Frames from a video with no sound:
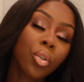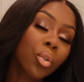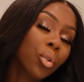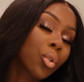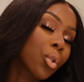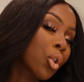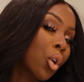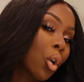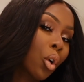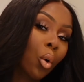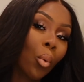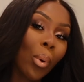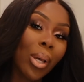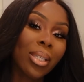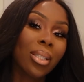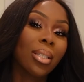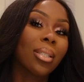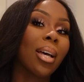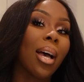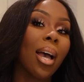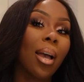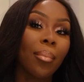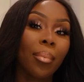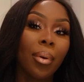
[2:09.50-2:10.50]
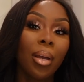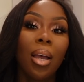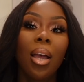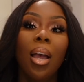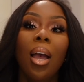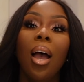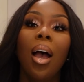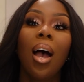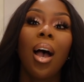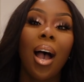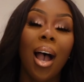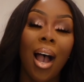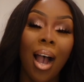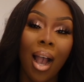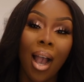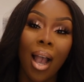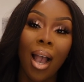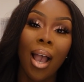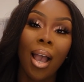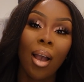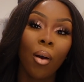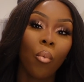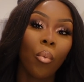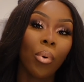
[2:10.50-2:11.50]
Total waste of time.
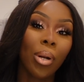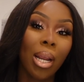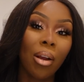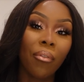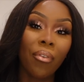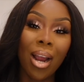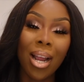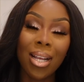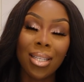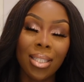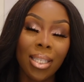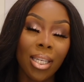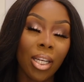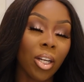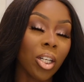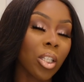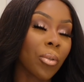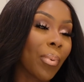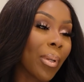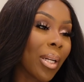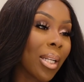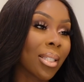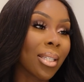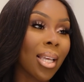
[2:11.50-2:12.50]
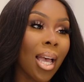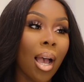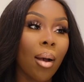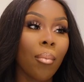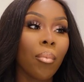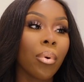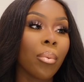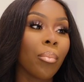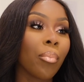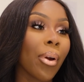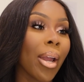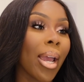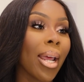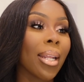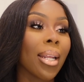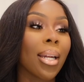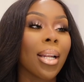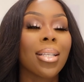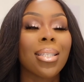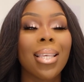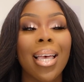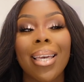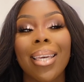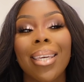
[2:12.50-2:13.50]
Whenever I see her spending time with Brandon,
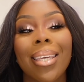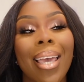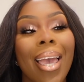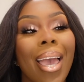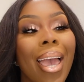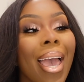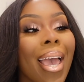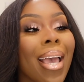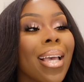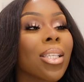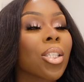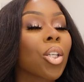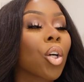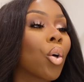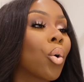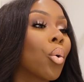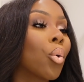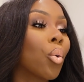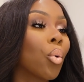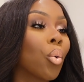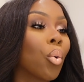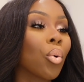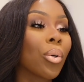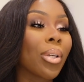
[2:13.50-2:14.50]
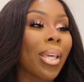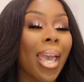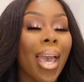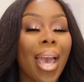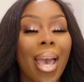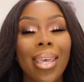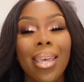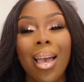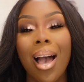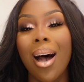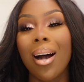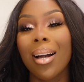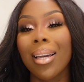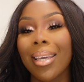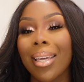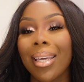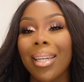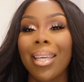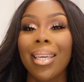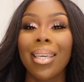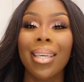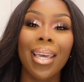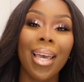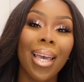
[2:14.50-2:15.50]
it's like, yeah, it's cool. Yeah, y'all get
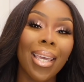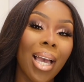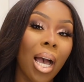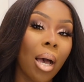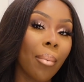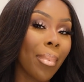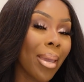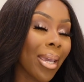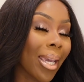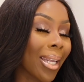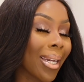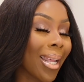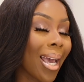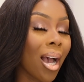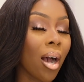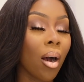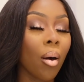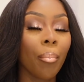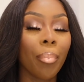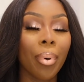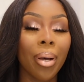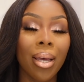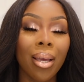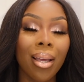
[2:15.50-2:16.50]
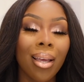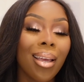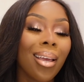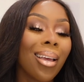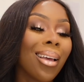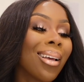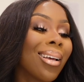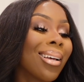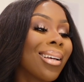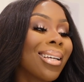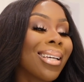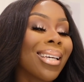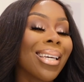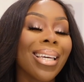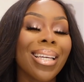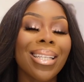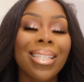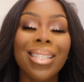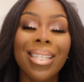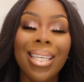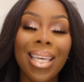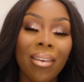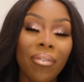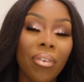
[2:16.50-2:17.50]
it. Yeah, y'all making out. But
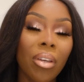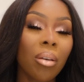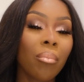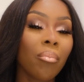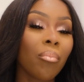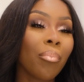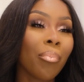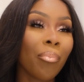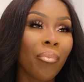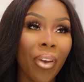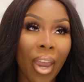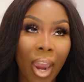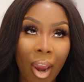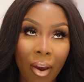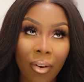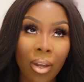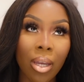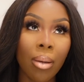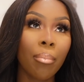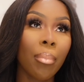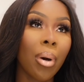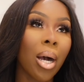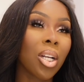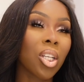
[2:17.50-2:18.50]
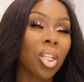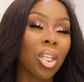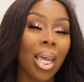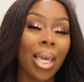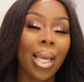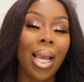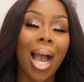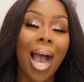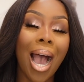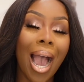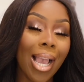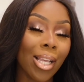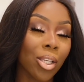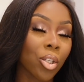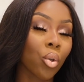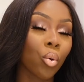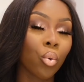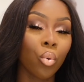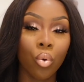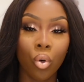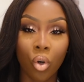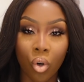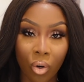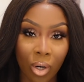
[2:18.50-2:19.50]
it's giving very much like high
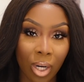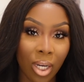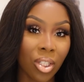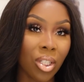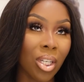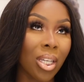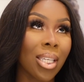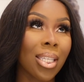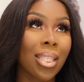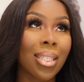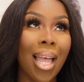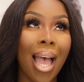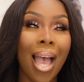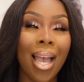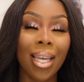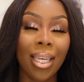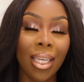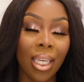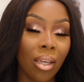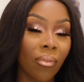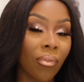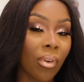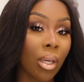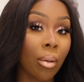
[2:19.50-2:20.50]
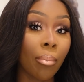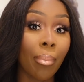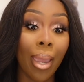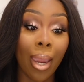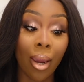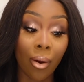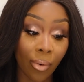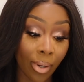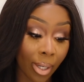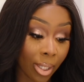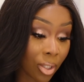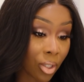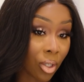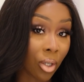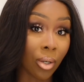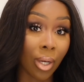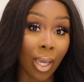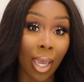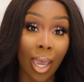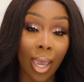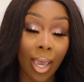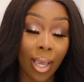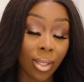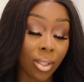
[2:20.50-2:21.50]
school crush. It's not giving marriage,
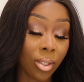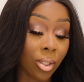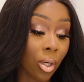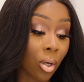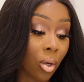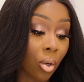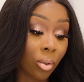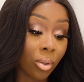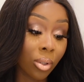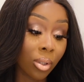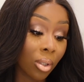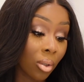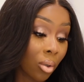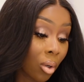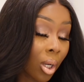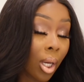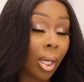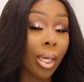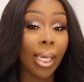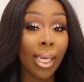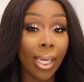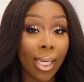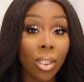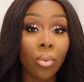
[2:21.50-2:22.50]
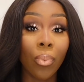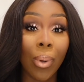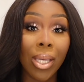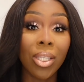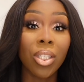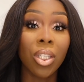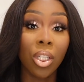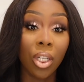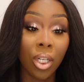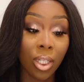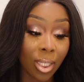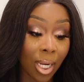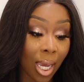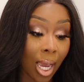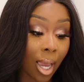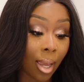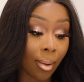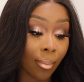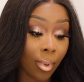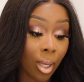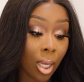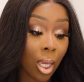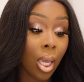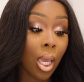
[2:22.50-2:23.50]
okay? So he's wasting your
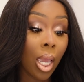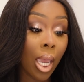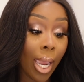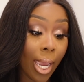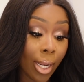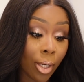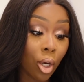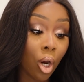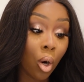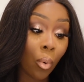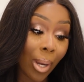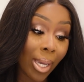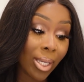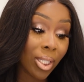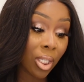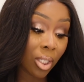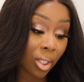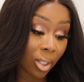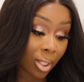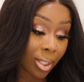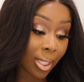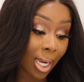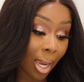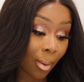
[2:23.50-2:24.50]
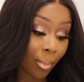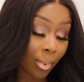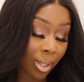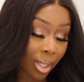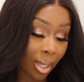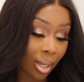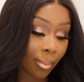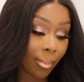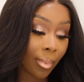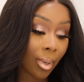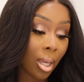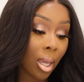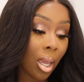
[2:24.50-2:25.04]
time and you're wasting your time with him.